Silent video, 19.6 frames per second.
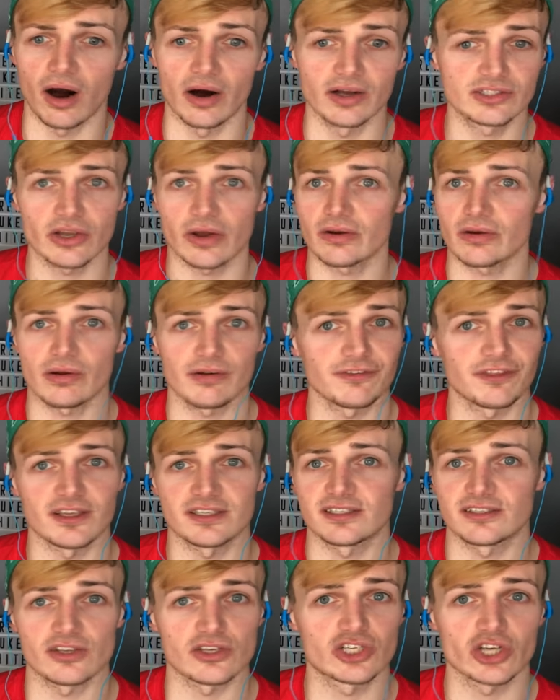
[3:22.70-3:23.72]
don't know if this
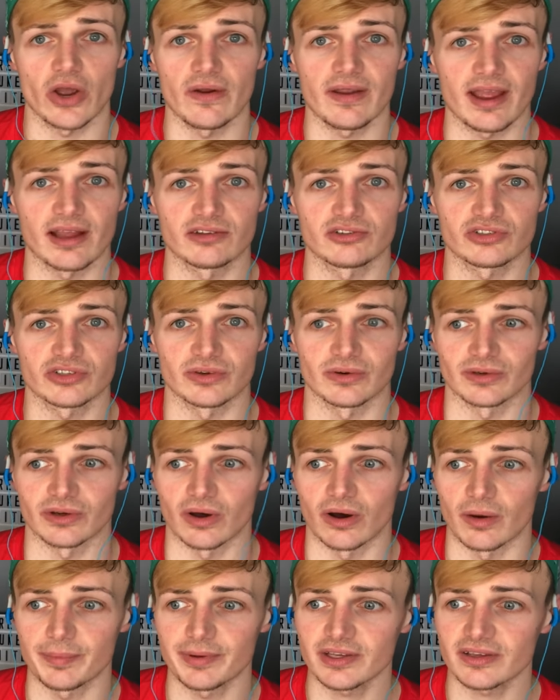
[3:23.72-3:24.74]
is a joke entry or
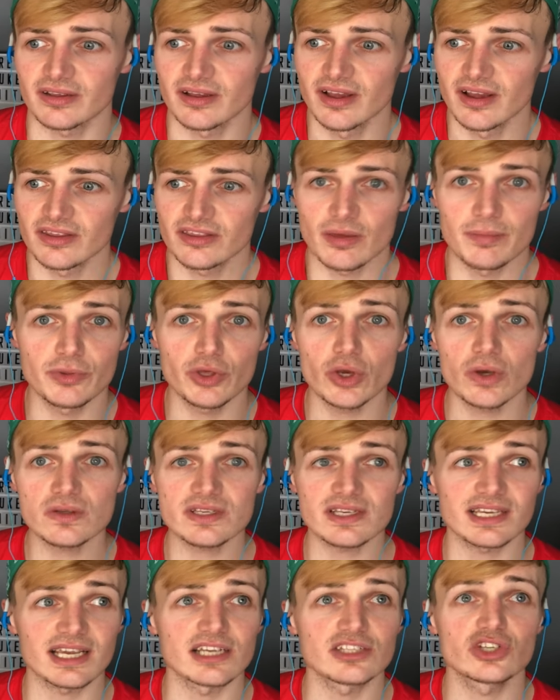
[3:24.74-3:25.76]
not. The
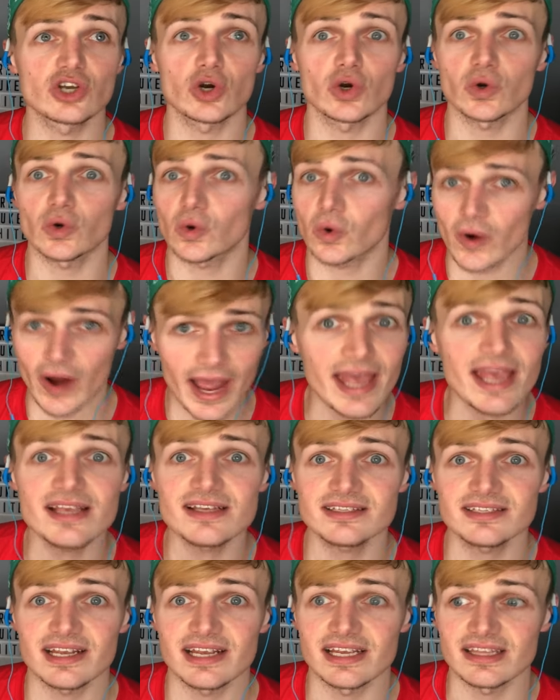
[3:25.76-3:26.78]
music is
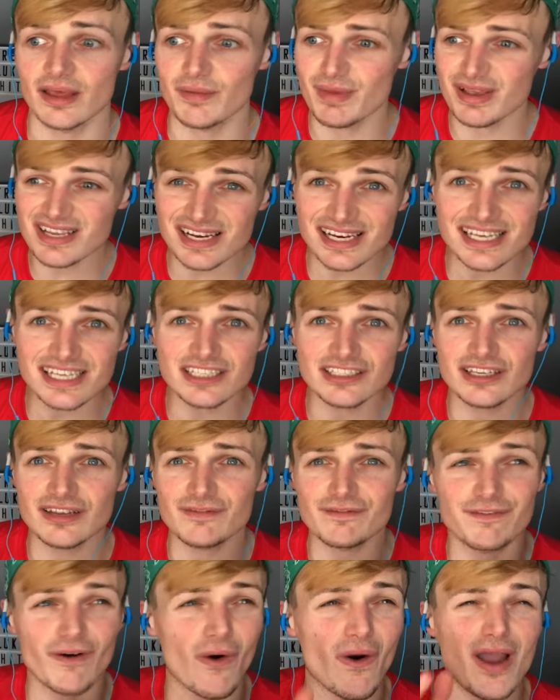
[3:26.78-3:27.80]
crazy. The Middle Eastern
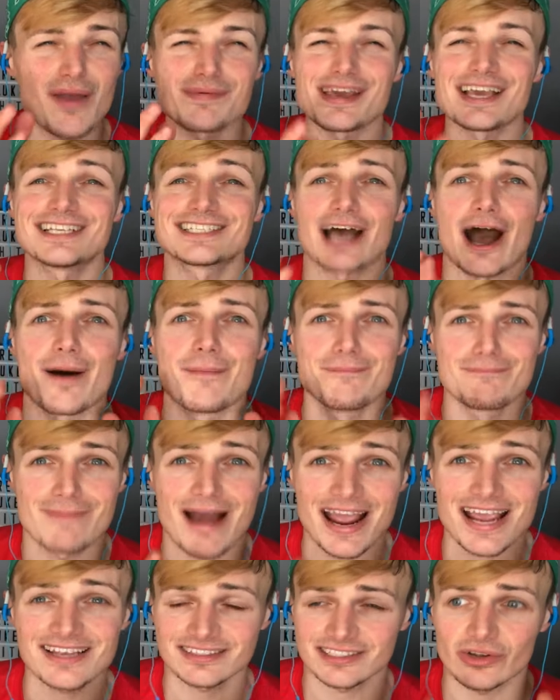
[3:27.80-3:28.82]
vibe is
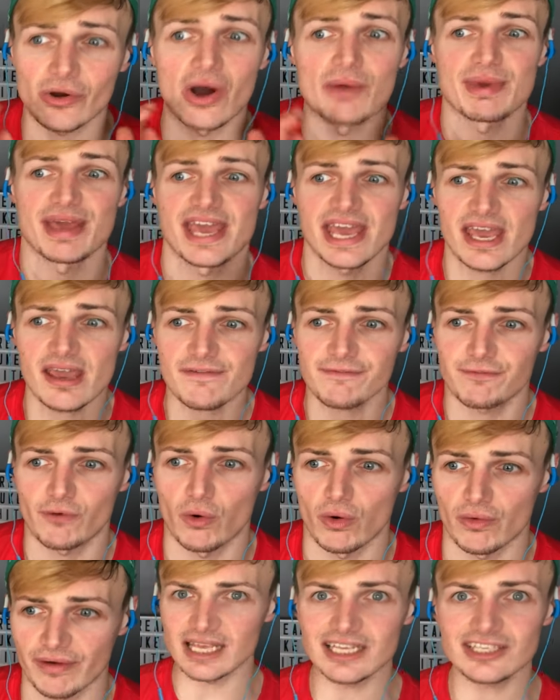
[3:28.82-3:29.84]
amazing. I'm here
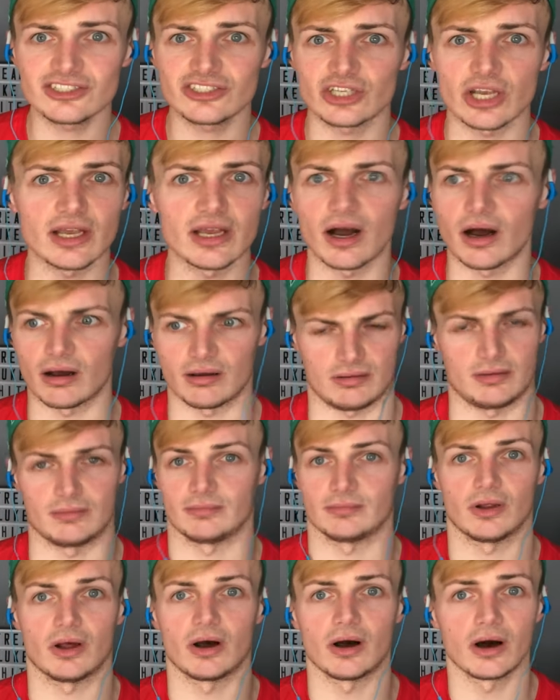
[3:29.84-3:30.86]
for it.
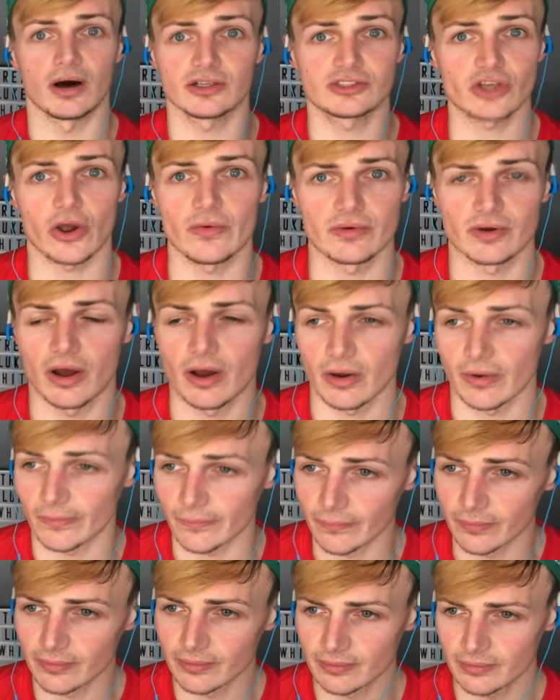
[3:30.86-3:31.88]
I don't know.
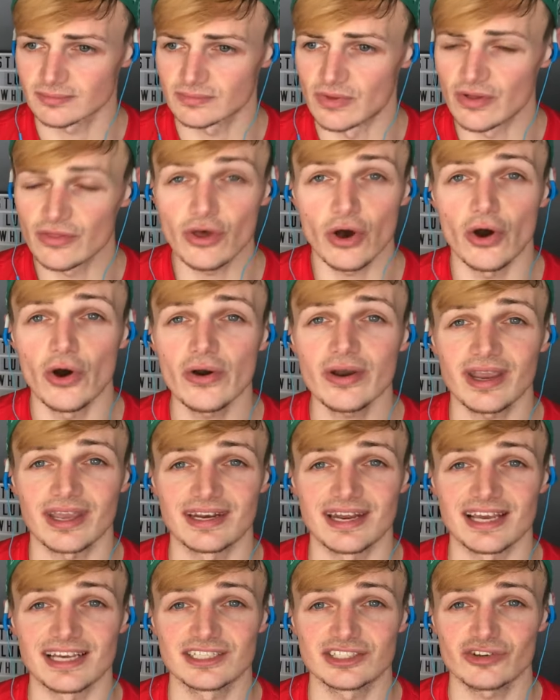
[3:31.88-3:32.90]
The hook in
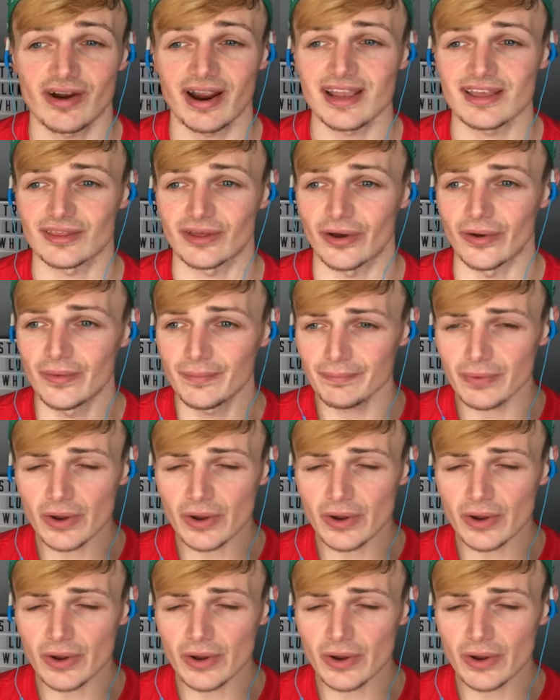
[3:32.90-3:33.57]
it is great though.